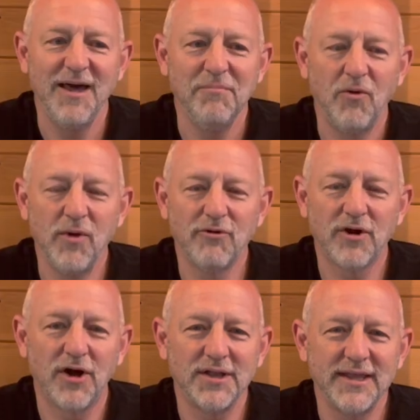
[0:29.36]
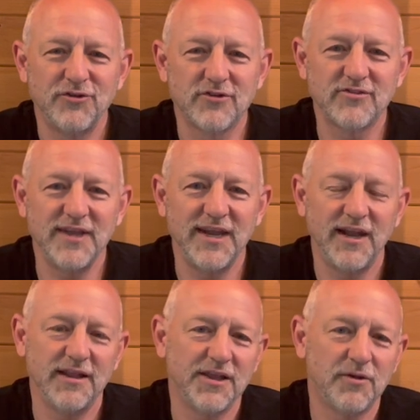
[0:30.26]
But we were all interested in
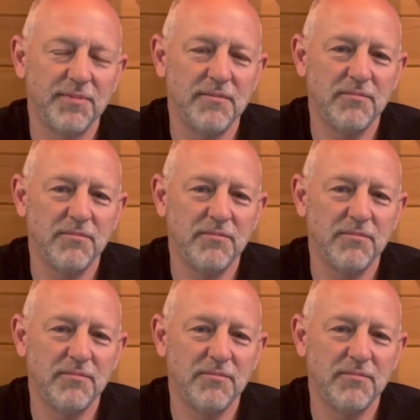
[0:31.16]
a little bit